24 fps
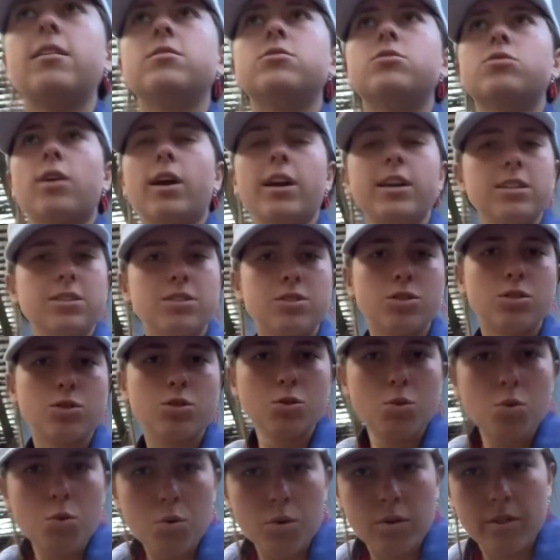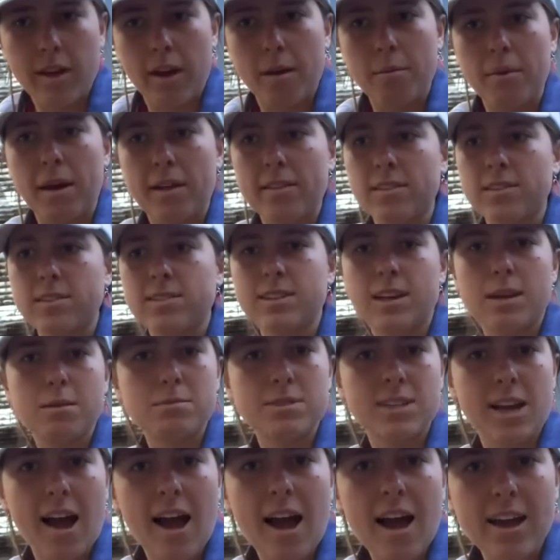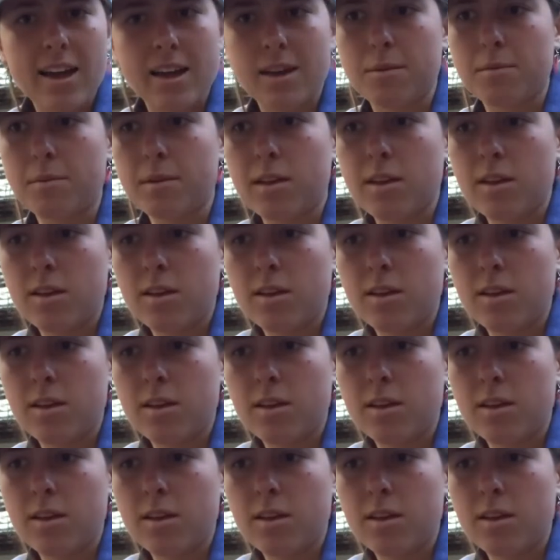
trying to school them at the same time.